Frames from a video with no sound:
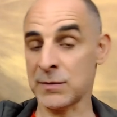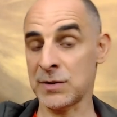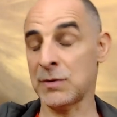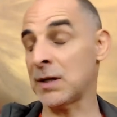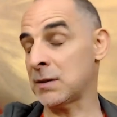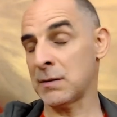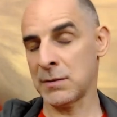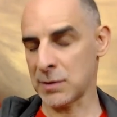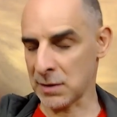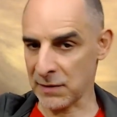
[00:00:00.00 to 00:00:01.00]
that's what you want,
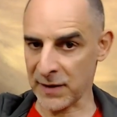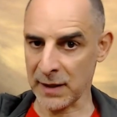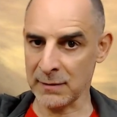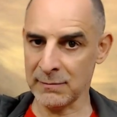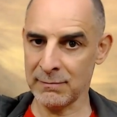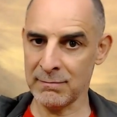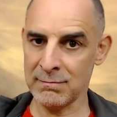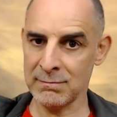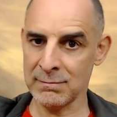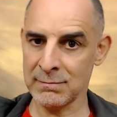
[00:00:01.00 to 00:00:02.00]
totally fine.
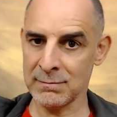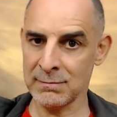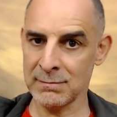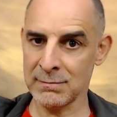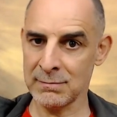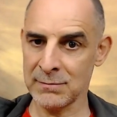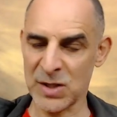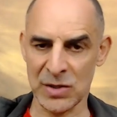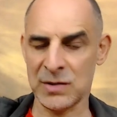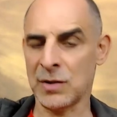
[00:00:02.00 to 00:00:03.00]

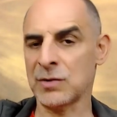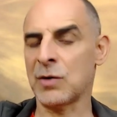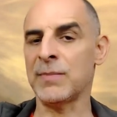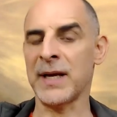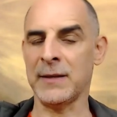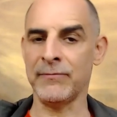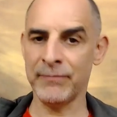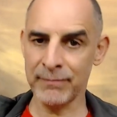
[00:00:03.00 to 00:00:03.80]
Just don't complain.